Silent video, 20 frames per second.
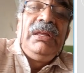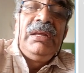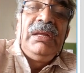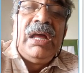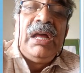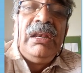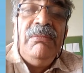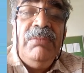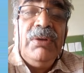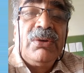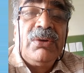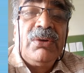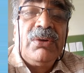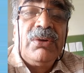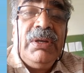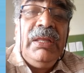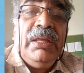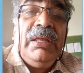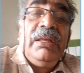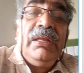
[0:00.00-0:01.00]

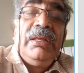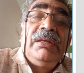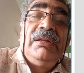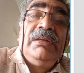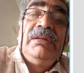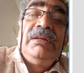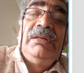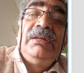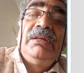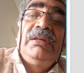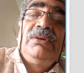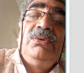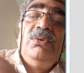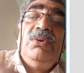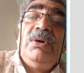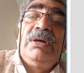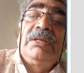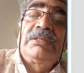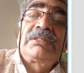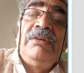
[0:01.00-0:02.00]
Al-Biruni,
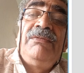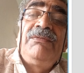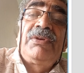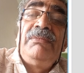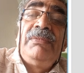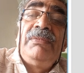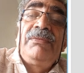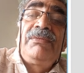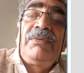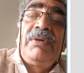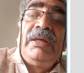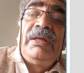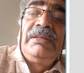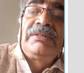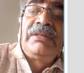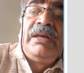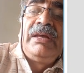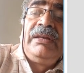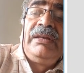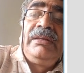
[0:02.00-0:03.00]
who has come from
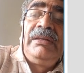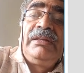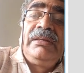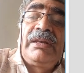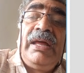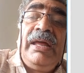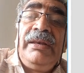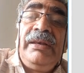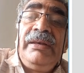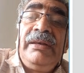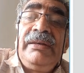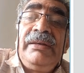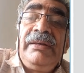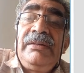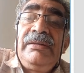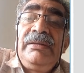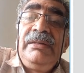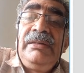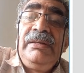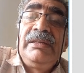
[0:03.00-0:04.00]
Afghanistan, Iran.
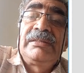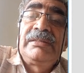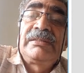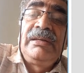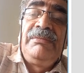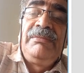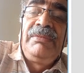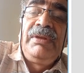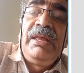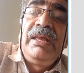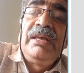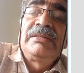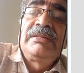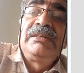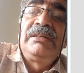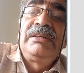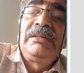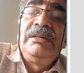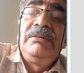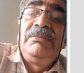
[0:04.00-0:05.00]
He has
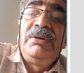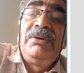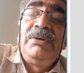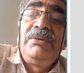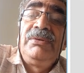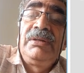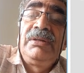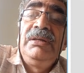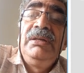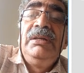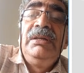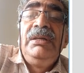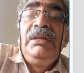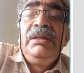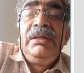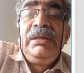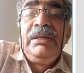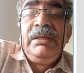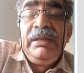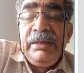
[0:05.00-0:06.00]
written about
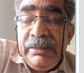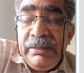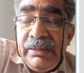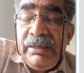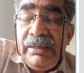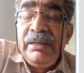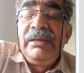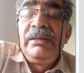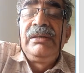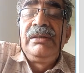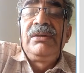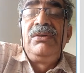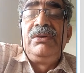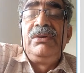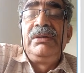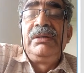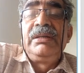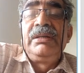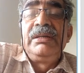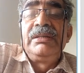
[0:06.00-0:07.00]
Indian
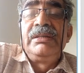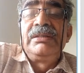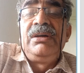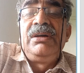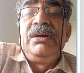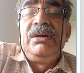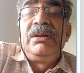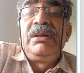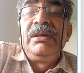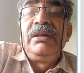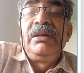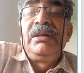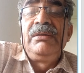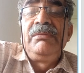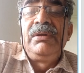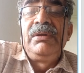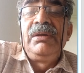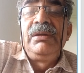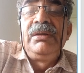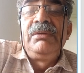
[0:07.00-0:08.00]
conquest or
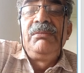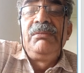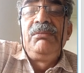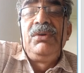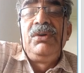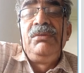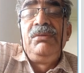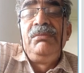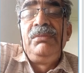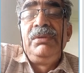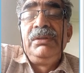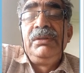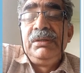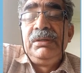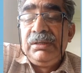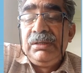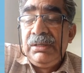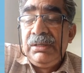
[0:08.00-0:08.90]
Muhammad